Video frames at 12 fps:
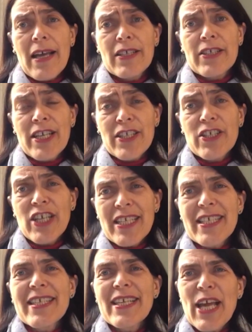gender
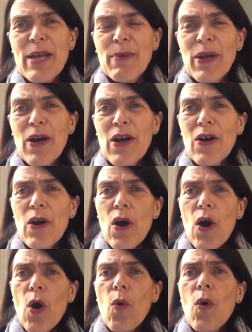justice enabler,
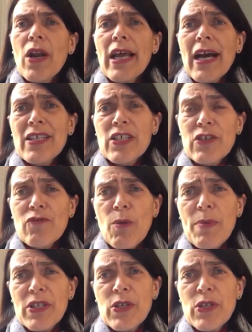or Wally Hudson-Roberts,